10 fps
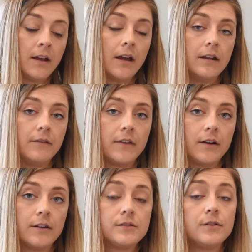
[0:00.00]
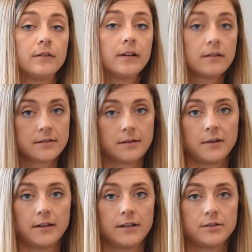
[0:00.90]
And if there's too little
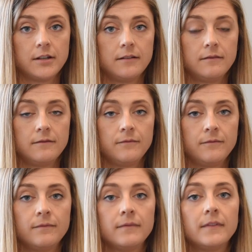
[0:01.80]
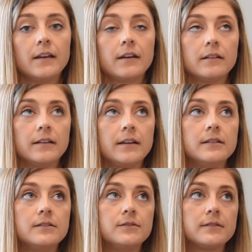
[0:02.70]
stimulation, it could lead
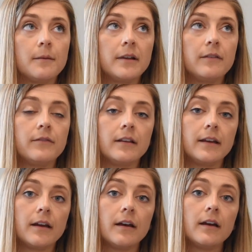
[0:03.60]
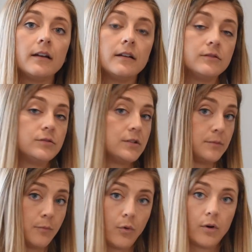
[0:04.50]
to somebody feeling
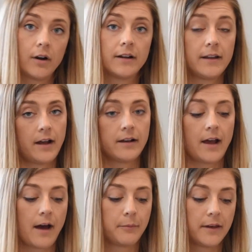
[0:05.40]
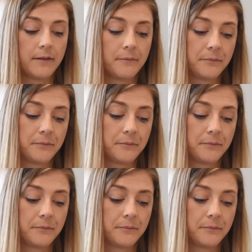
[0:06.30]
just bored and unhappy.